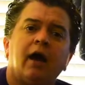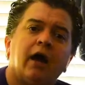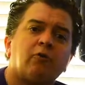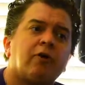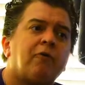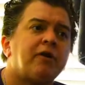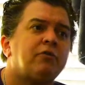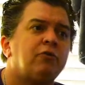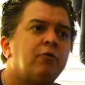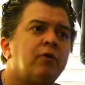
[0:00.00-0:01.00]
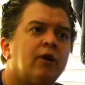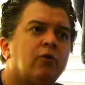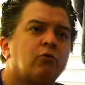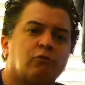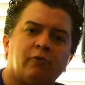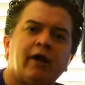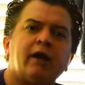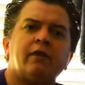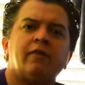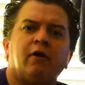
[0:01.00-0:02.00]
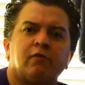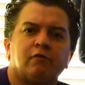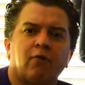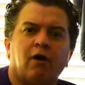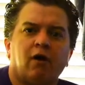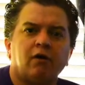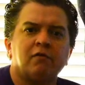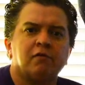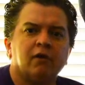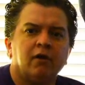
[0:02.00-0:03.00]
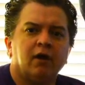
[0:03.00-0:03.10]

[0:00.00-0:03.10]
and we're going to read those rocks,